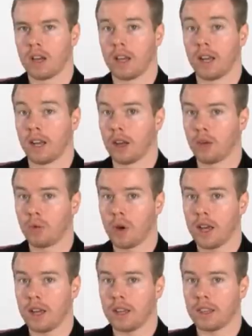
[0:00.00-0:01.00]
in another
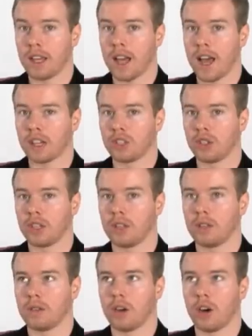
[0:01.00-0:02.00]
way. They
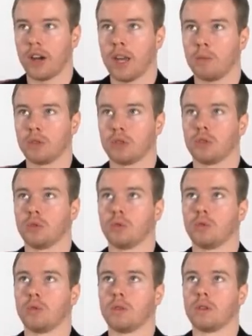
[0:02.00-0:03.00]
actually are able
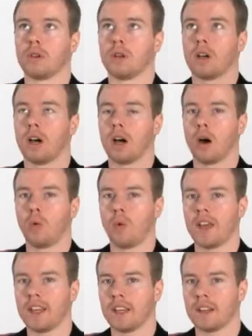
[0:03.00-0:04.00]
to
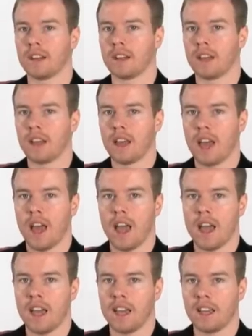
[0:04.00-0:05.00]
awaken
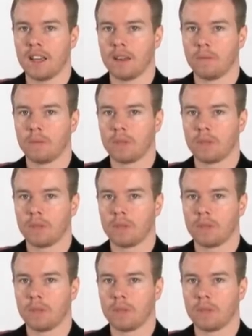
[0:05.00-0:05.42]
a